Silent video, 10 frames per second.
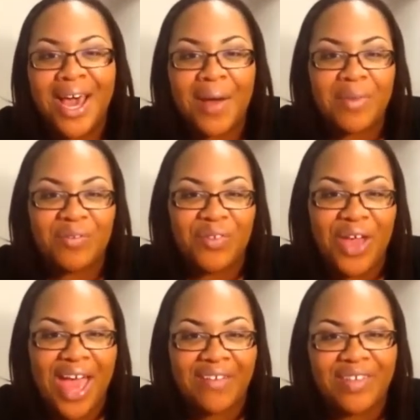If
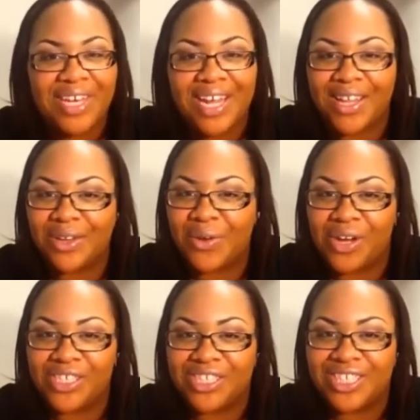you have any other
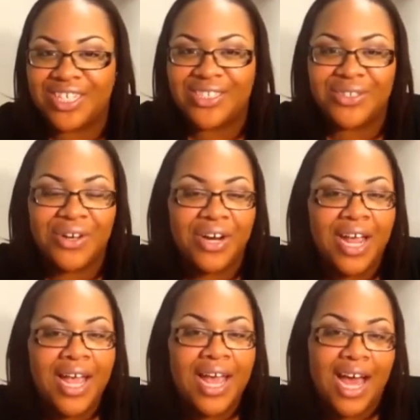questions
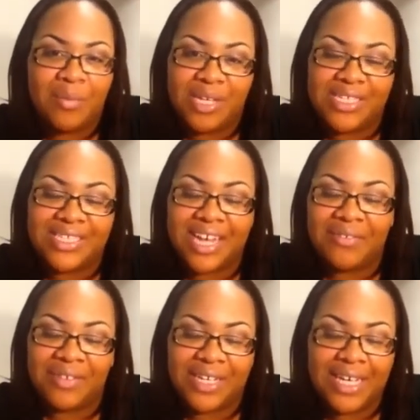or comments,
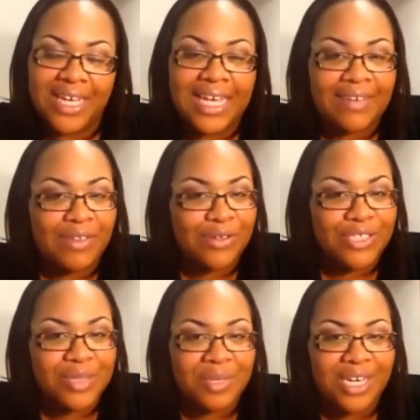definitely give
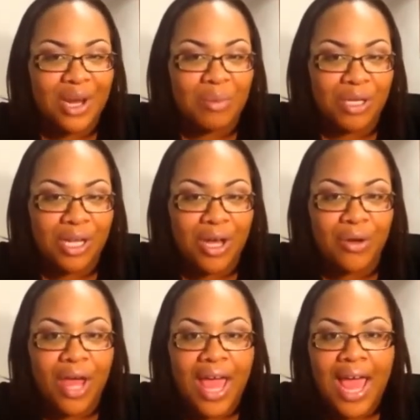those to me down
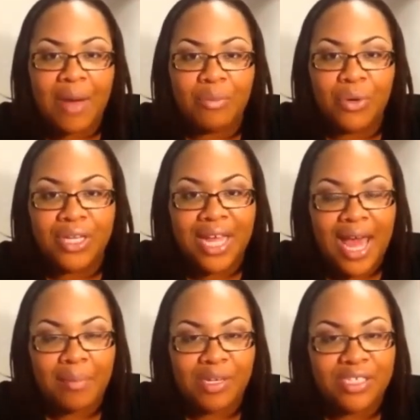below. I'm more than
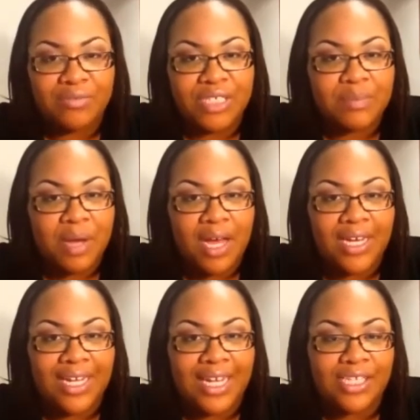happy to
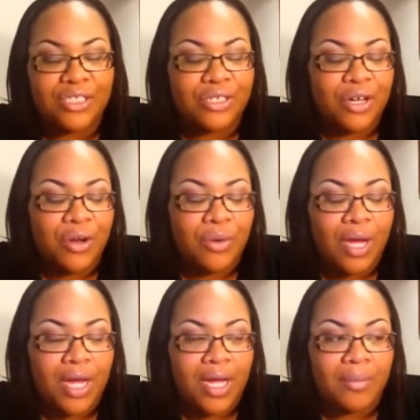respond and let you
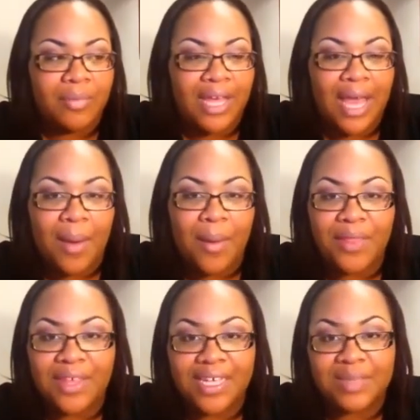know
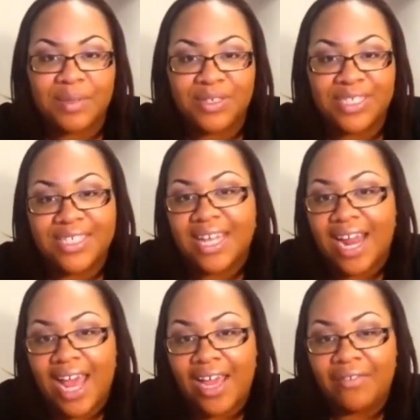the experiences
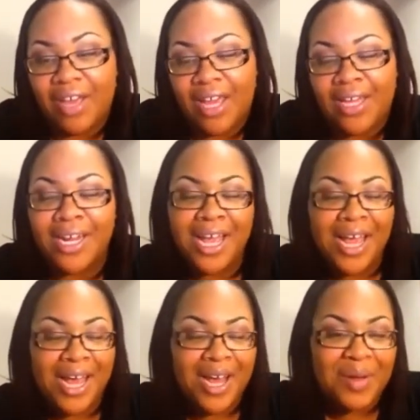that I have had,
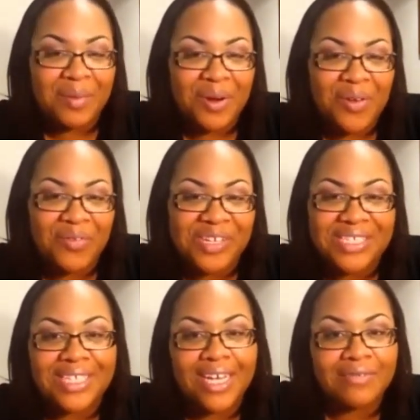and
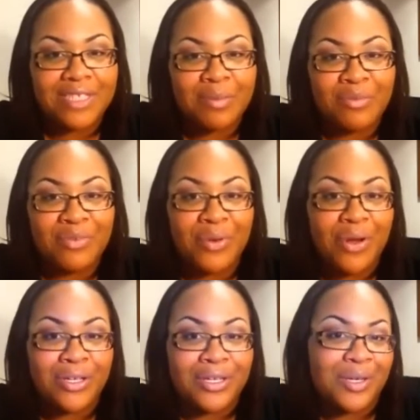hopefully save some of you
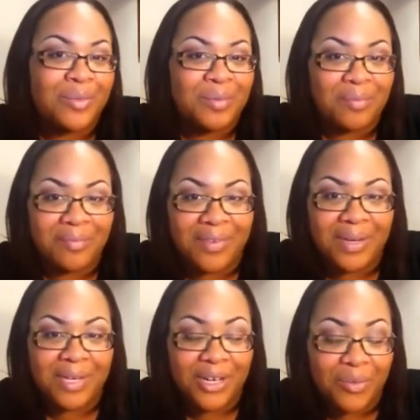all a
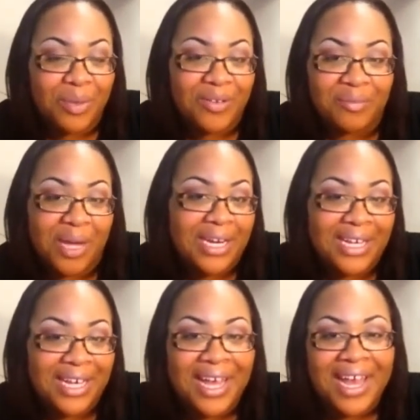little bit of
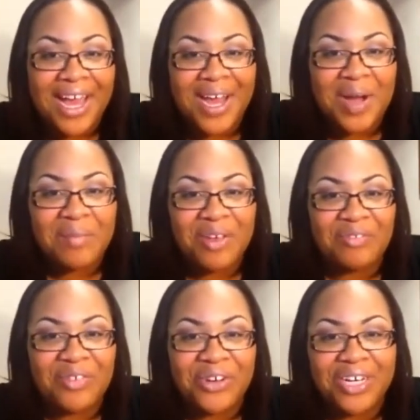money.
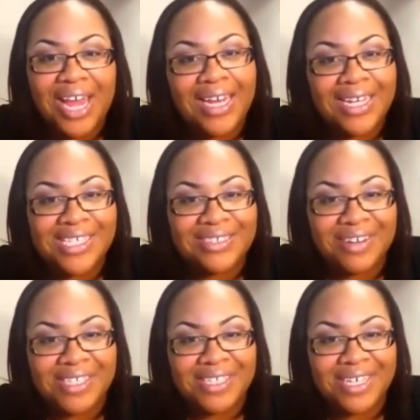If you're not
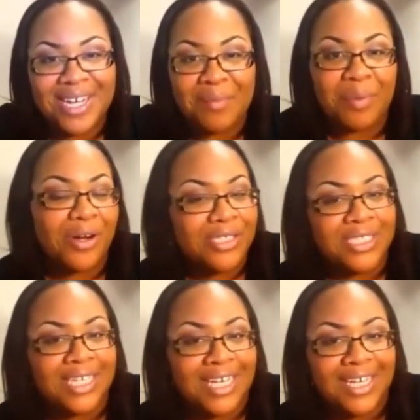interested in
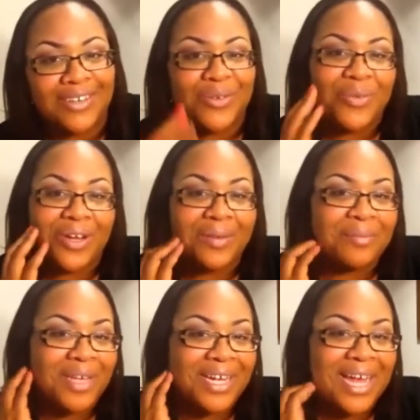purchasing it, you
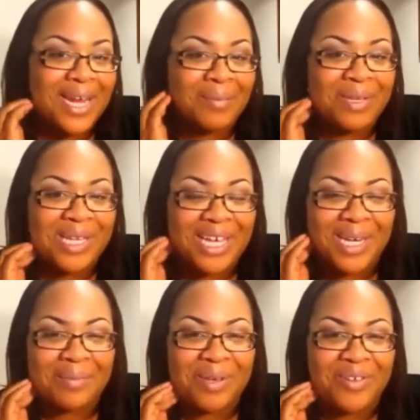want me to kind of be the
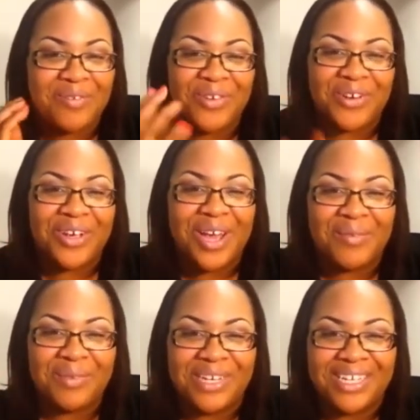guinea pig for you,
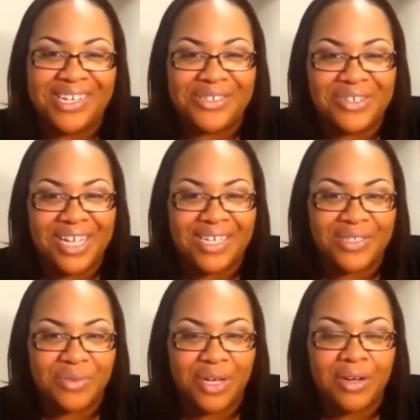I'm willing to do that
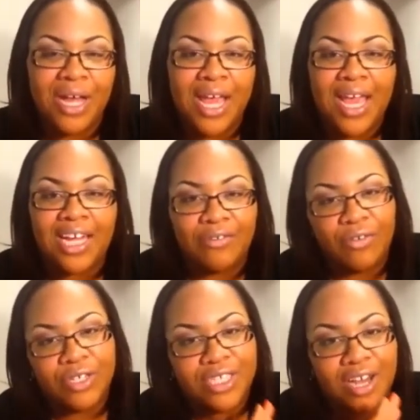as well. And
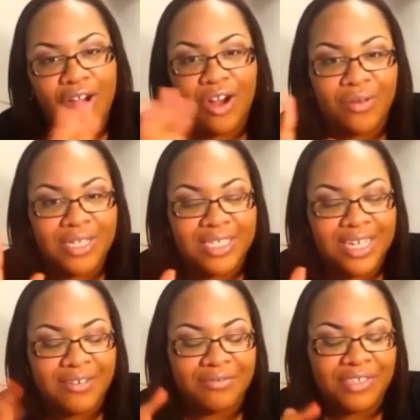of course, I always
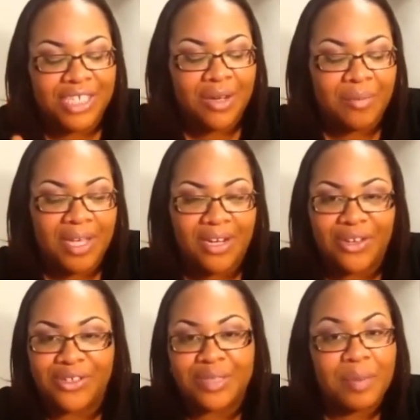love gel
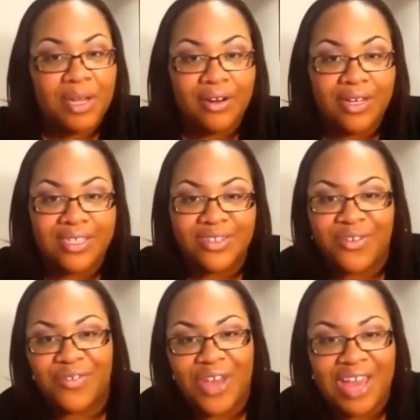manicures, period. So
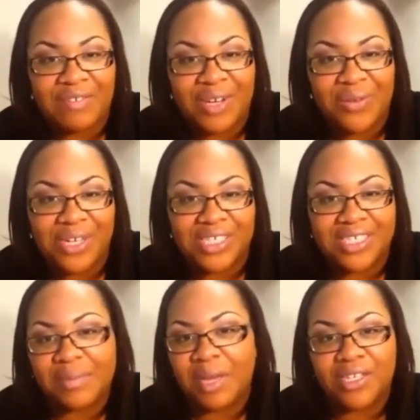if you have any
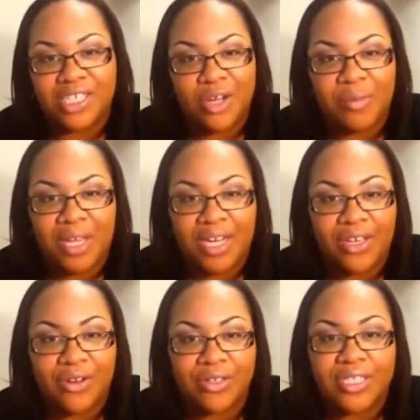questions about gel
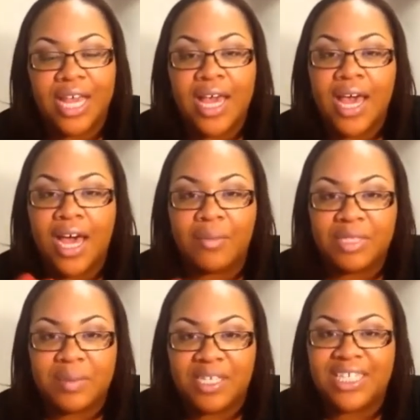manicures,
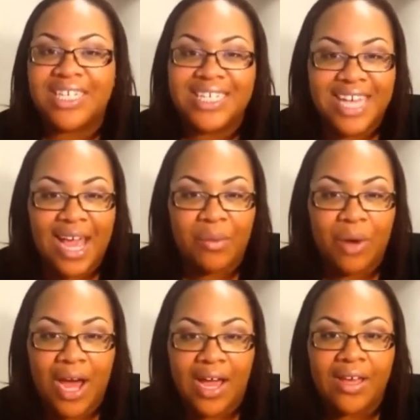especially
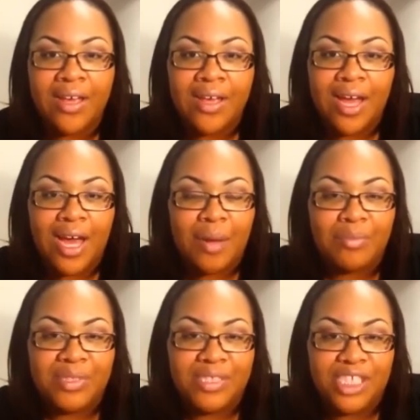DIY
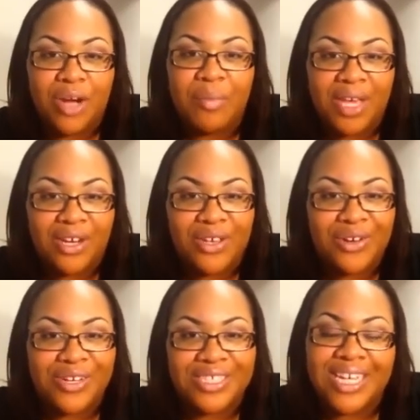gel
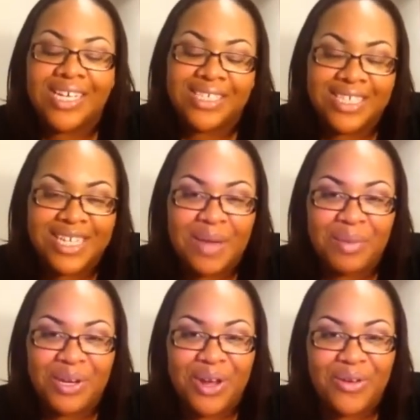manicures, just
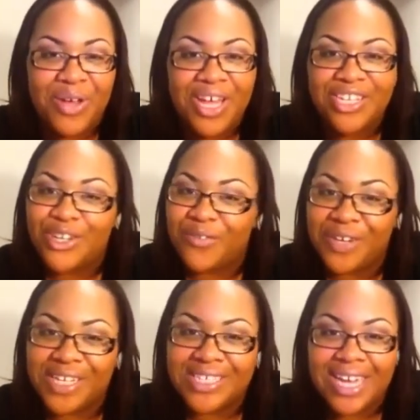let me know. Don't
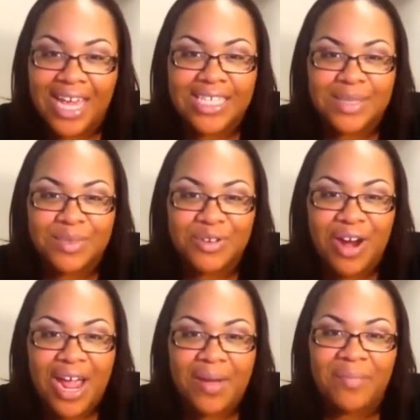forget to like and
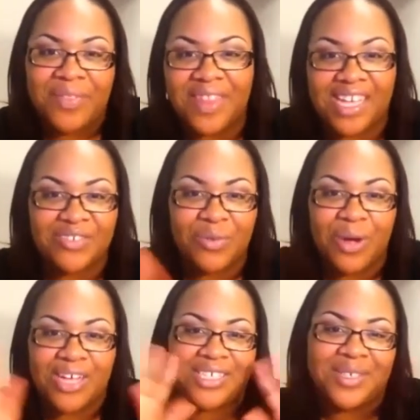subscribe. Thanks for
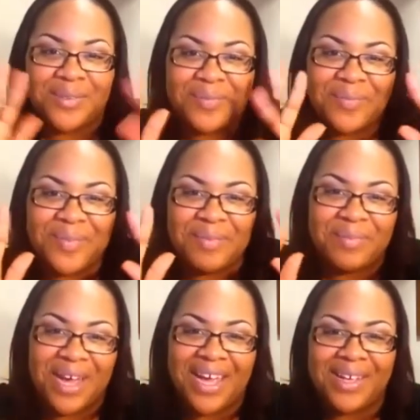watching.
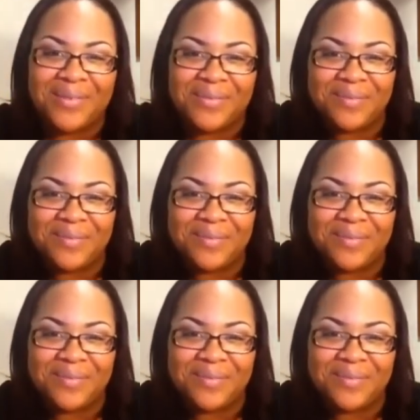Bye.